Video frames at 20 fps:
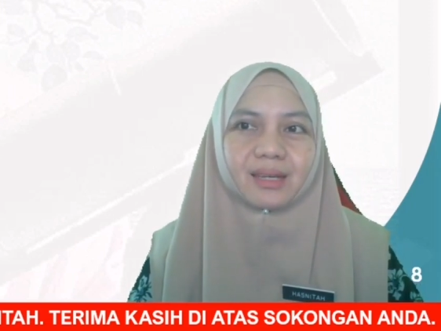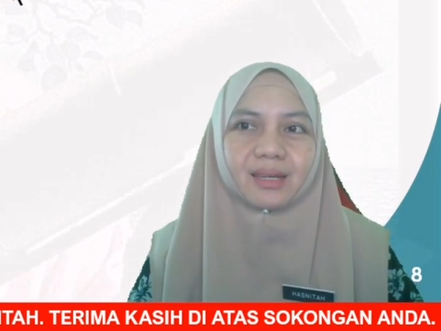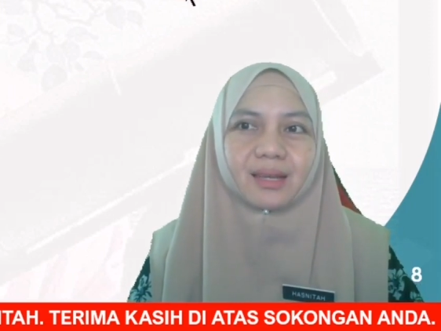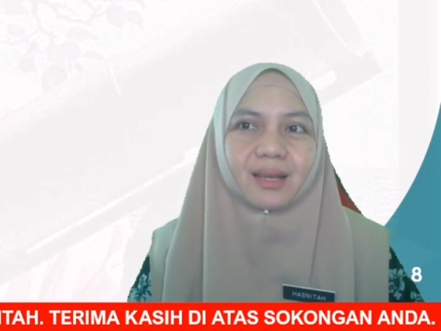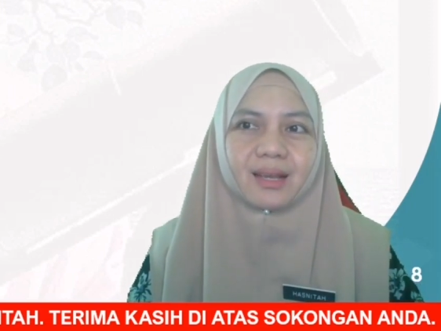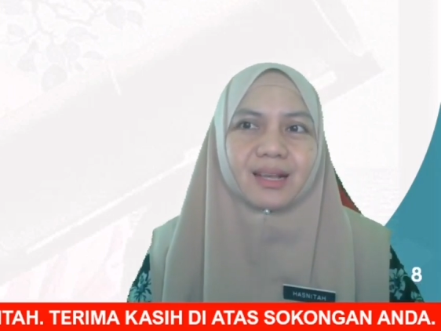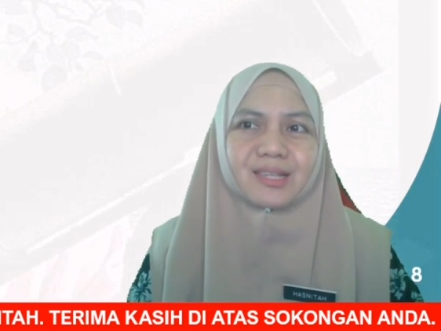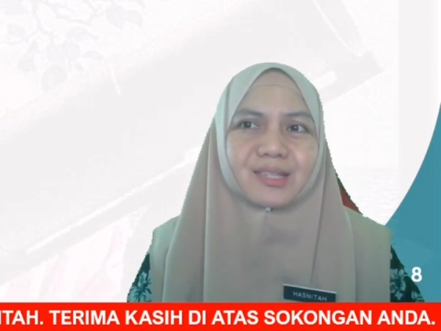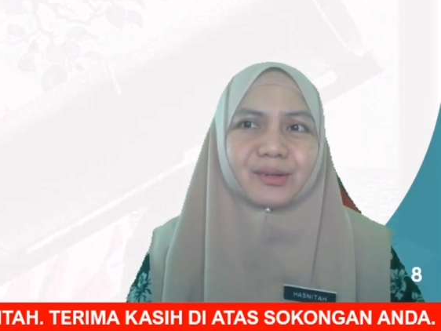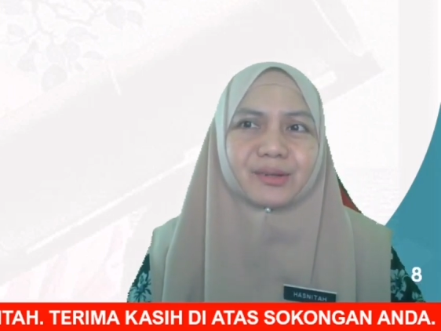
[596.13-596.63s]

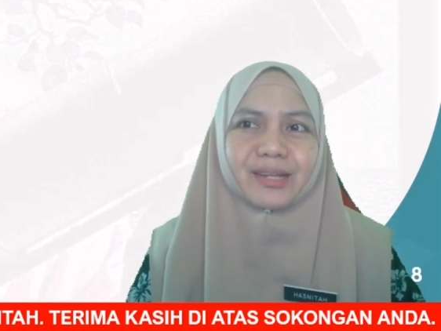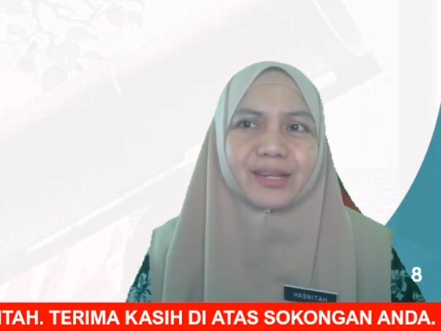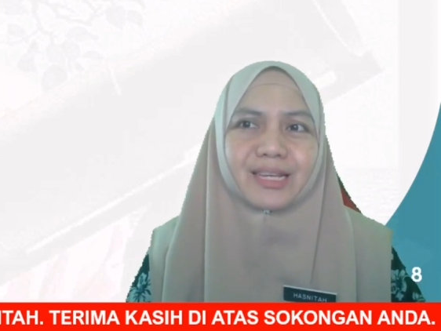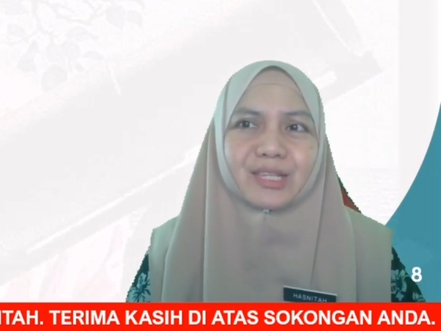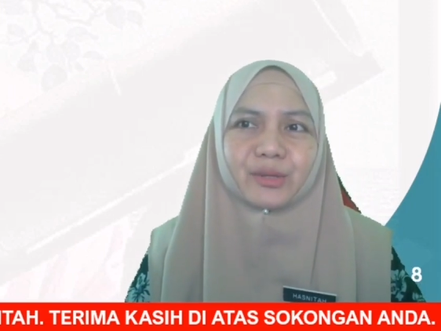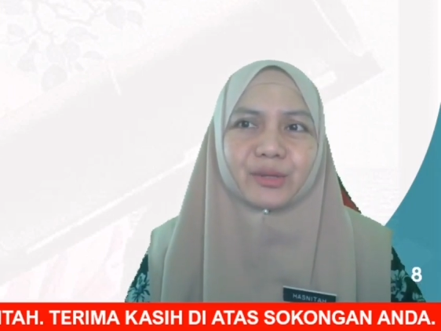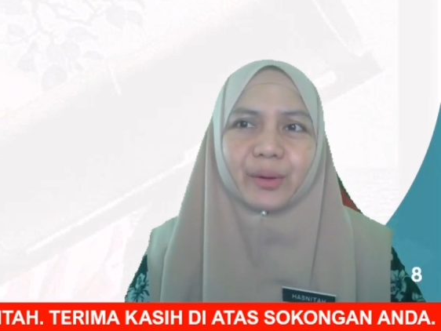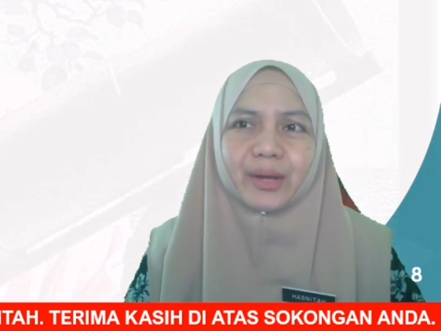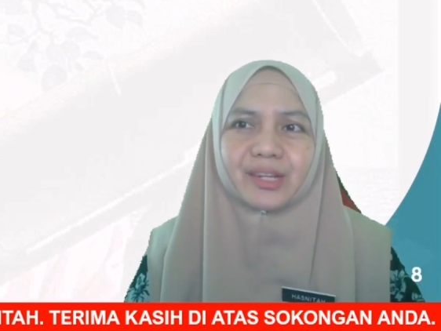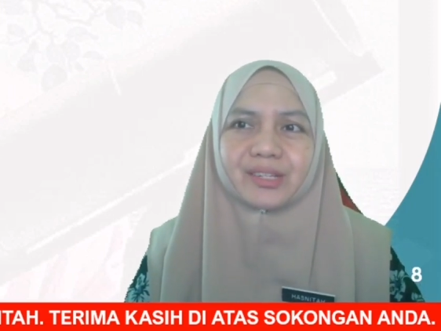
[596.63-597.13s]
So
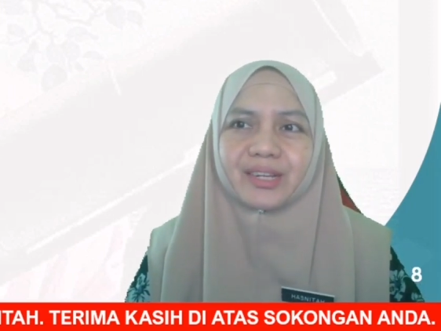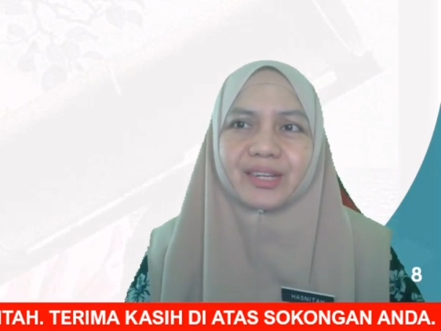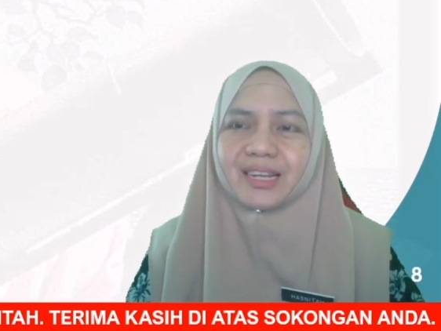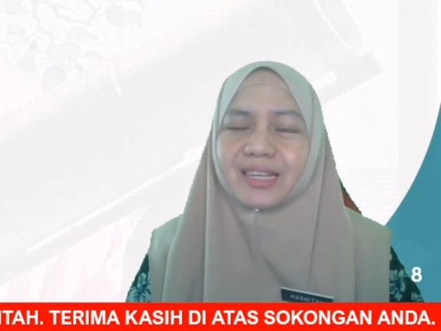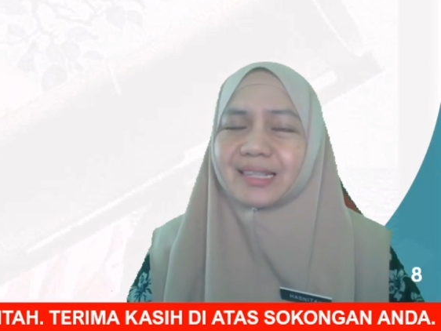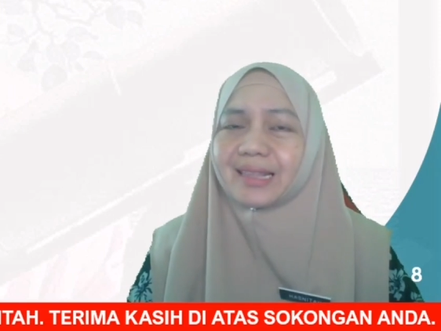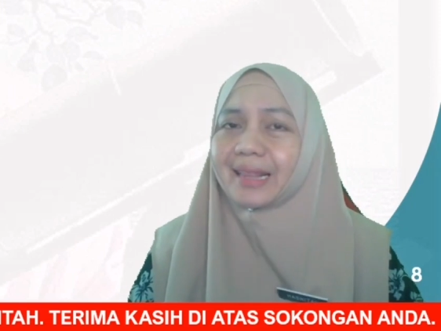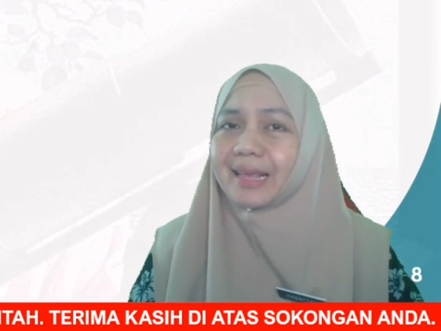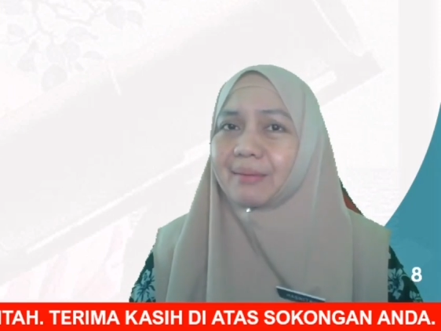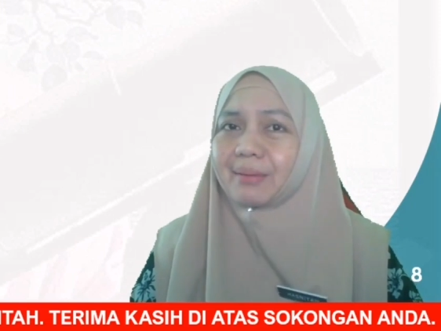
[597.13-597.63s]
this question
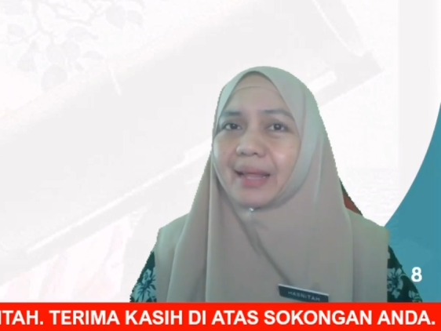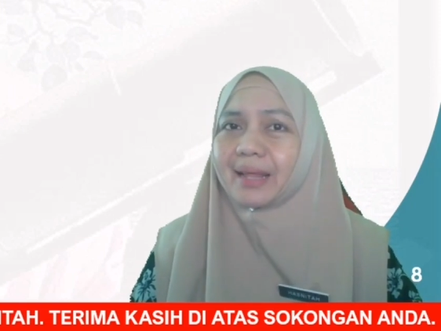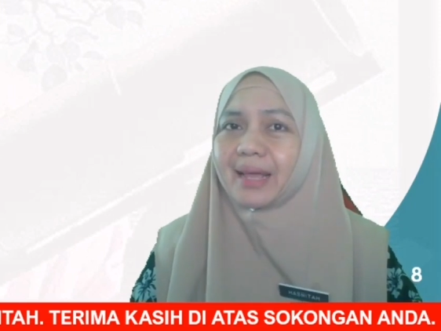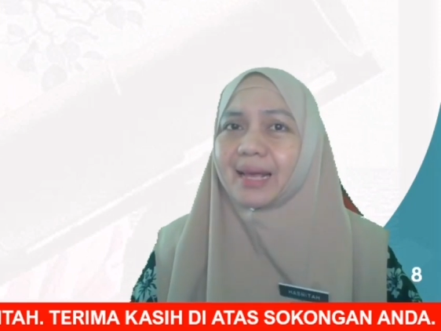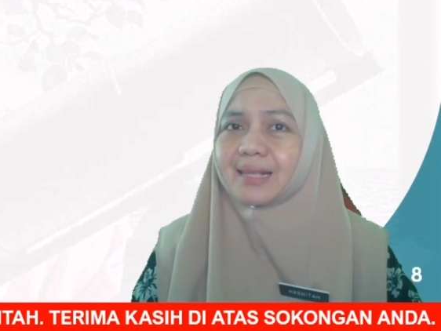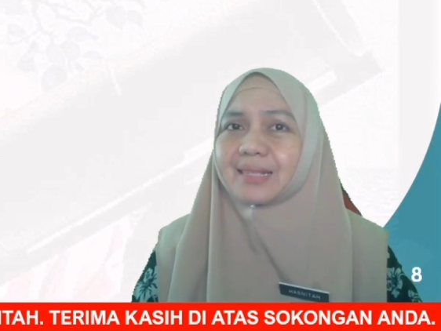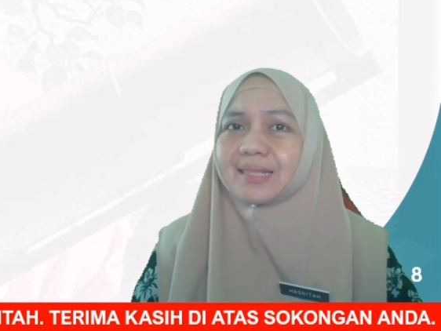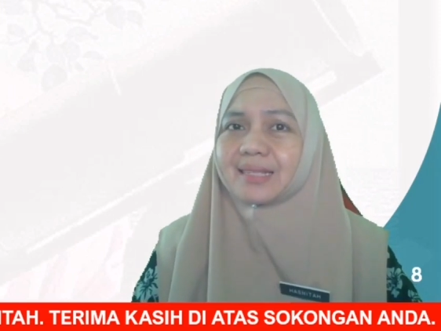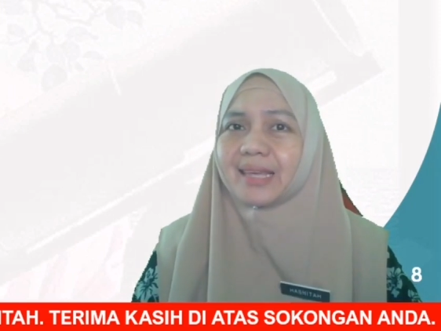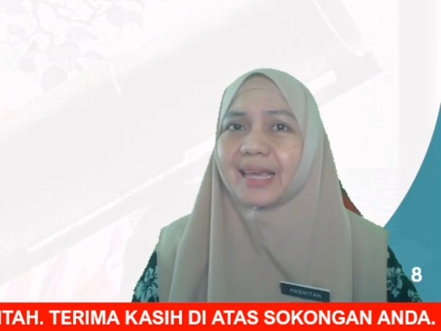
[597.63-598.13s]
is labeled
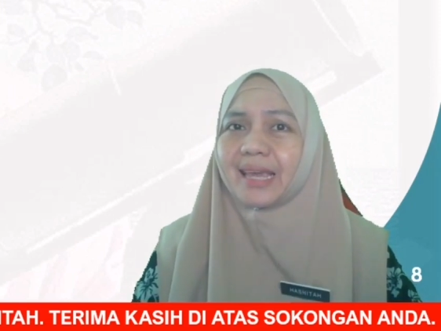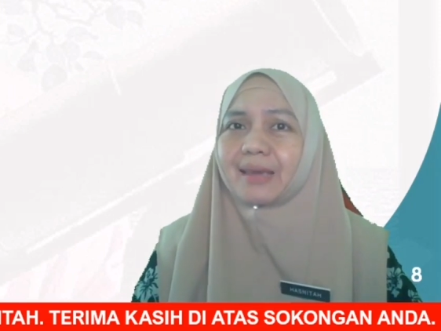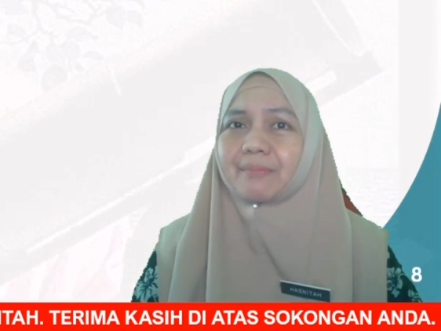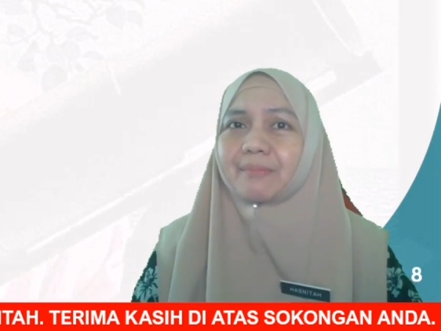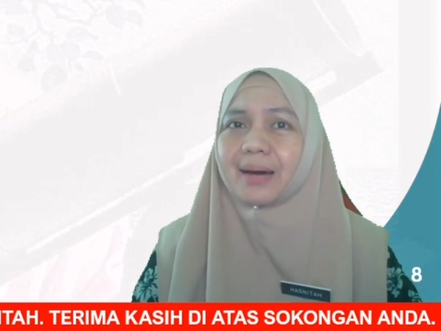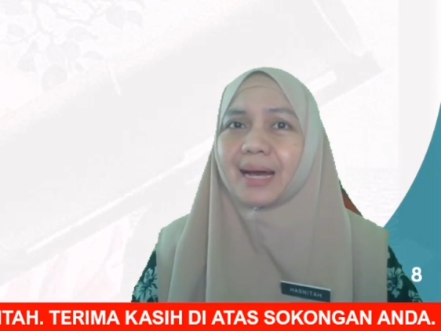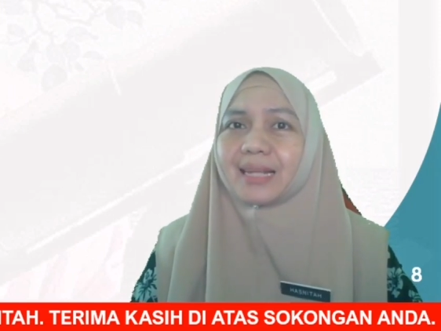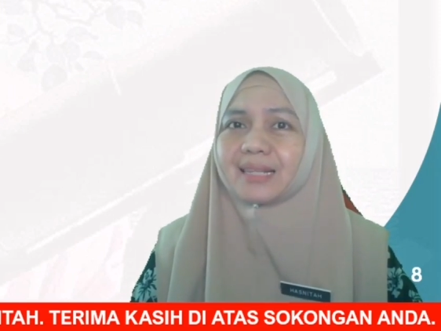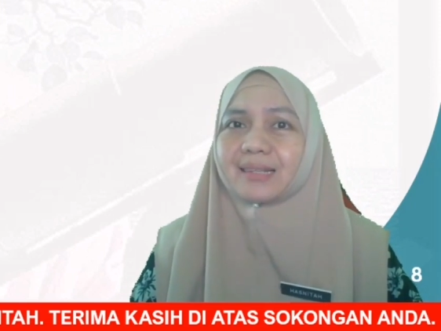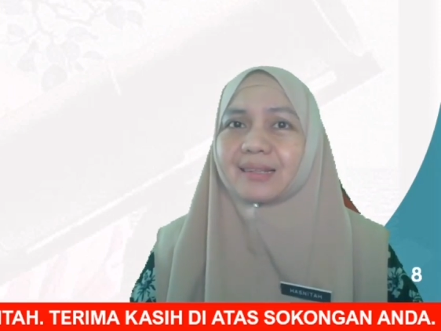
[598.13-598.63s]
as
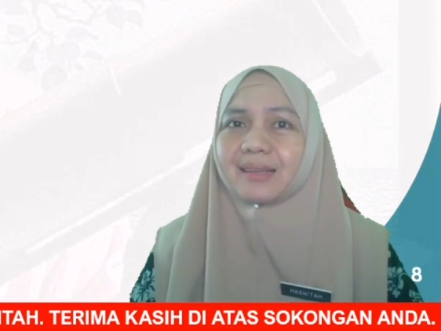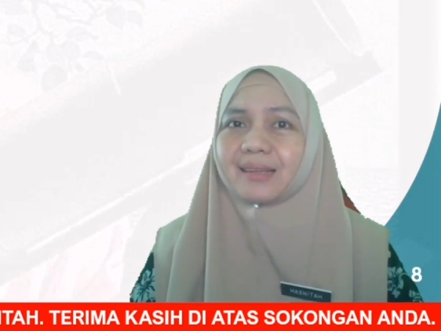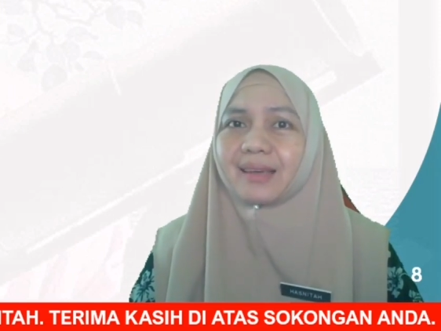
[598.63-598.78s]
but